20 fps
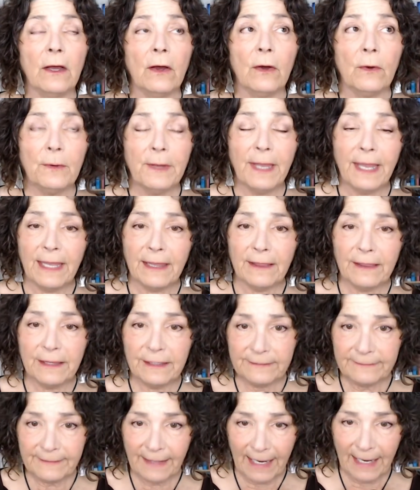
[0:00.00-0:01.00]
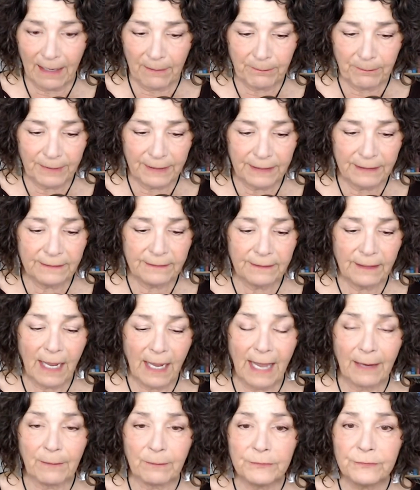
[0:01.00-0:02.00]
okay, this happened.
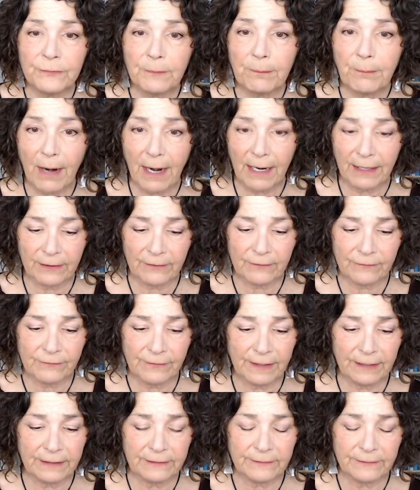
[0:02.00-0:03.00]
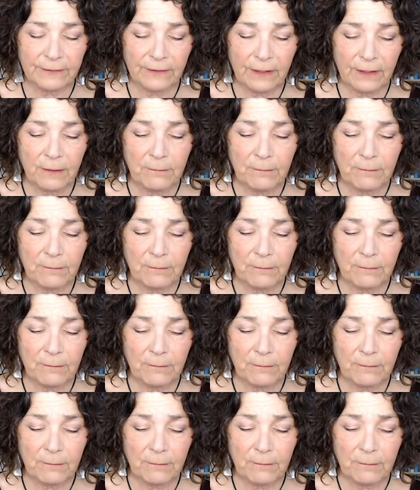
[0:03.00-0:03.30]
I was a part of it.